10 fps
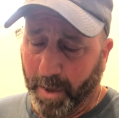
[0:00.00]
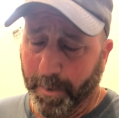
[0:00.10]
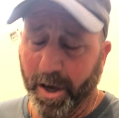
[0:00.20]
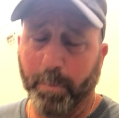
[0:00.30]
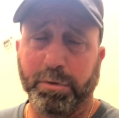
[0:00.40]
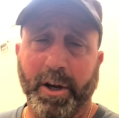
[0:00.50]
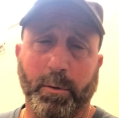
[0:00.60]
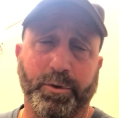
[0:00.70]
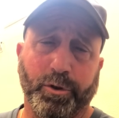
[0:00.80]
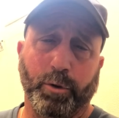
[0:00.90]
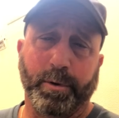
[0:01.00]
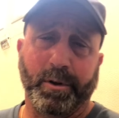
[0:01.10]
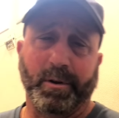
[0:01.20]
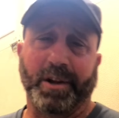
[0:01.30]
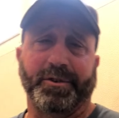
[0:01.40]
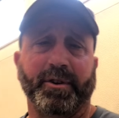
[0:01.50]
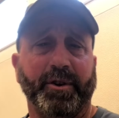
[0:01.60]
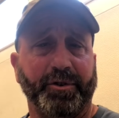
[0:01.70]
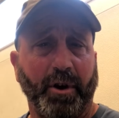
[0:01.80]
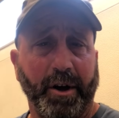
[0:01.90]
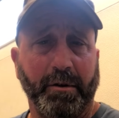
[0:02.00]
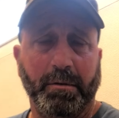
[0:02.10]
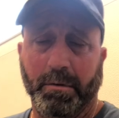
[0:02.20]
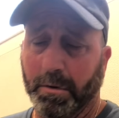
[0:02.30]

My upbringing was a little bit less than desired.